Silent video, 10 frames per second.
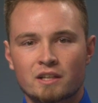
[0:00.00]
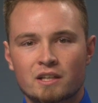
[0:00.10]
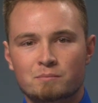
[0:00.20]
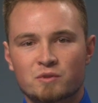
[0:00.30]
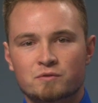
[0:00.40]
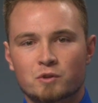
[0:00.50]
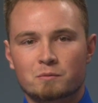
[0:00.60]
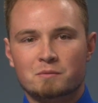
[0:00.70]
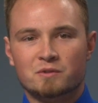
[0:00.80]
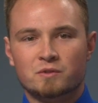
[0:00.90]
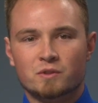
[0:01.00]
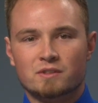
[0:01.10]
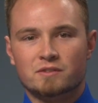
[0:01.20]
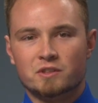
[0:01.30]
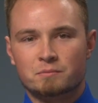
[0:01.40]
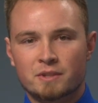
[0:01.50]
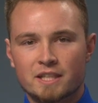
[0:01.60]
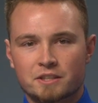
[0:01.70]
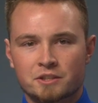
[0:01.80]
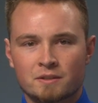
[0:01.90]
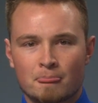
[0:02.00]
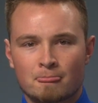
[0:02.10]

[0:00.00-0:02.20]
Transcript: in performing before the first pitch.